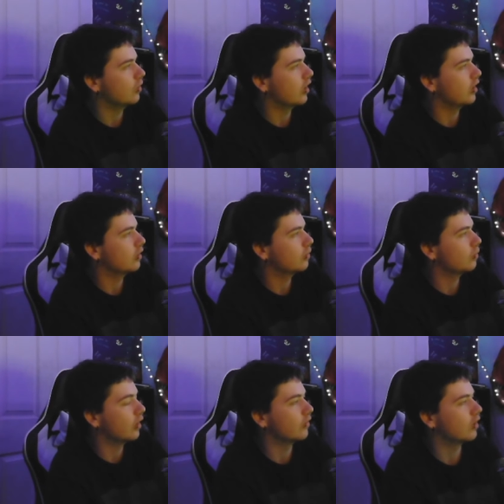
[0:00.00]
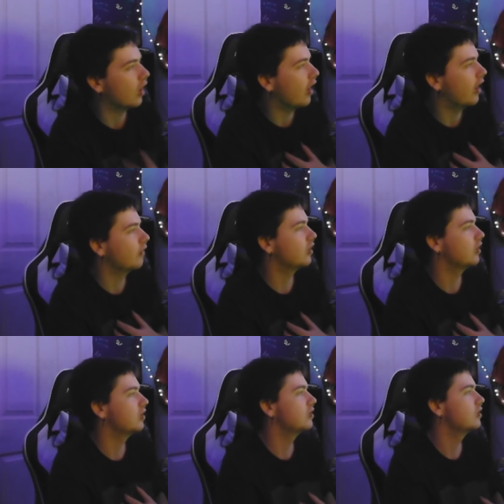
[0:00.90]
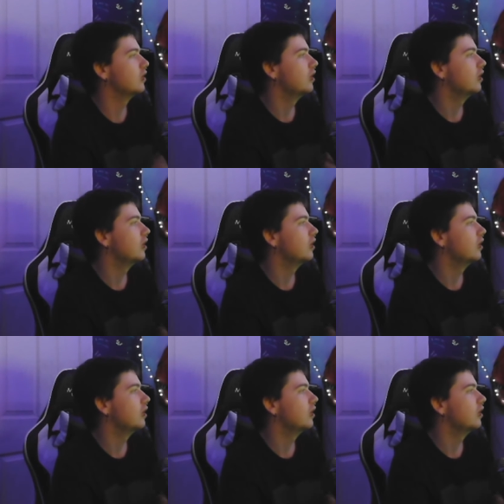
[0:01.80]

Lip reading: like, whenever I have kids,